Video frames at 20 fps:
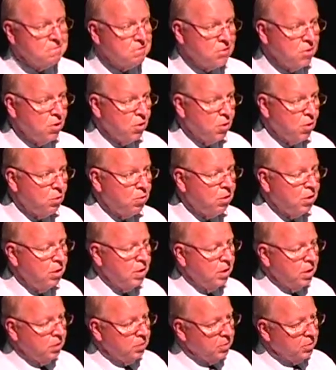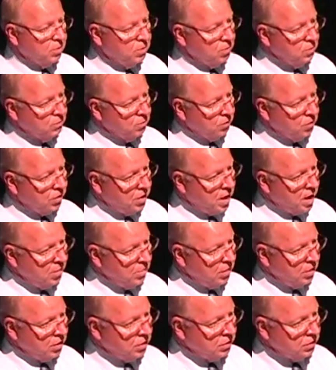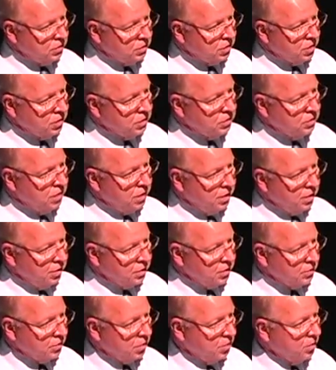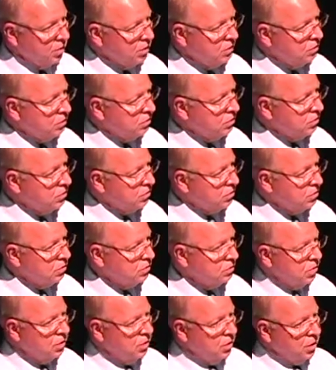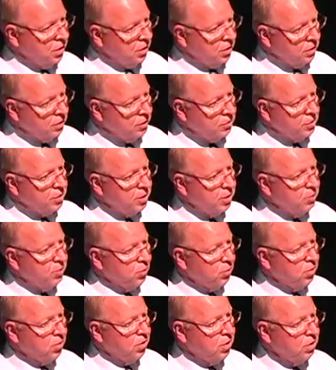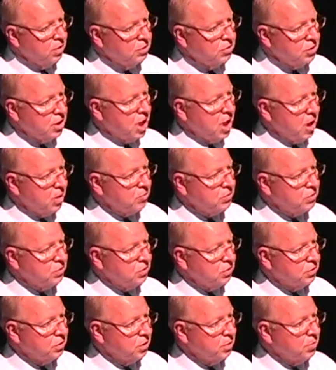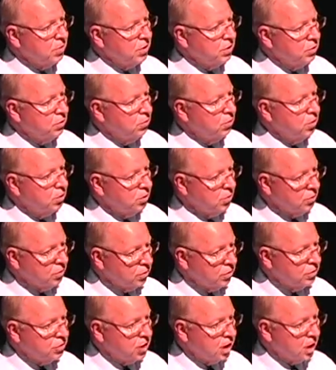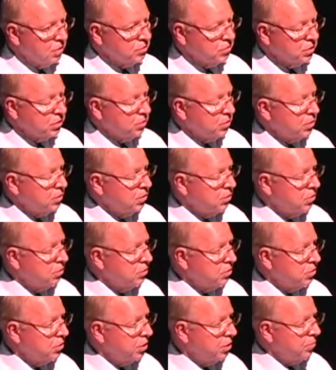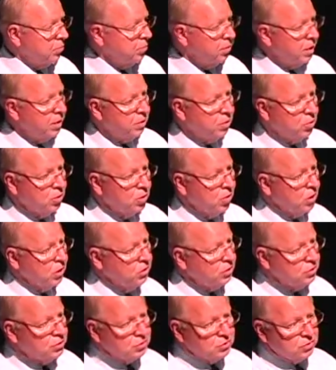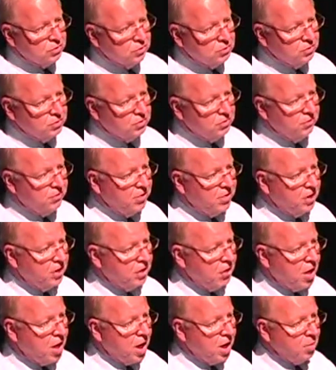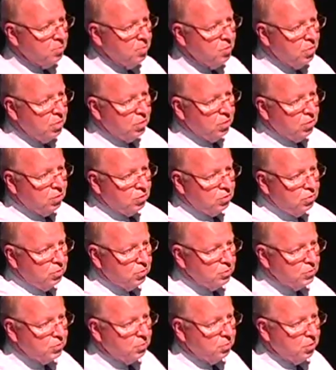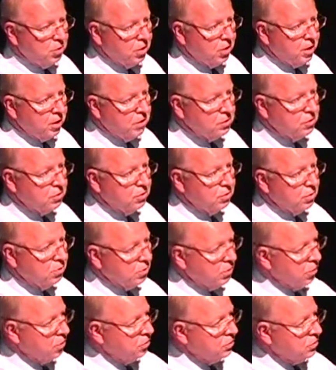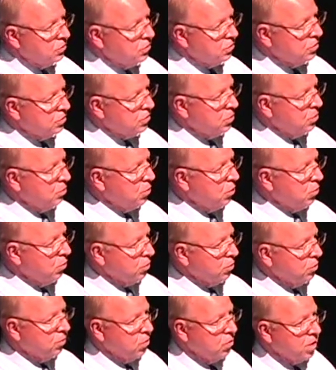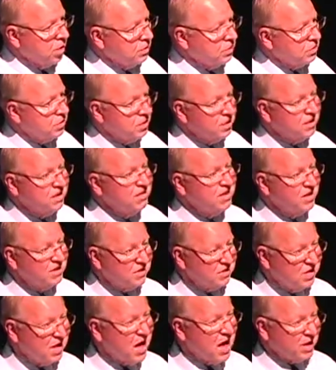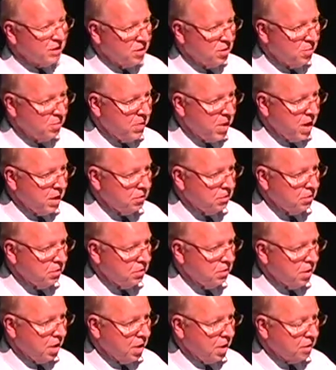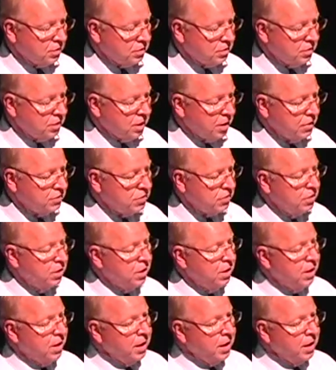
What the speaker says: No, because what that means is, in some instances, the cheaper jobs that they've been doing, or the jobs they've been doing with cheaper labor, just goes to Vietnam, or goes to Malaysia, or it goes to some lower cost. It does not come back to the United States.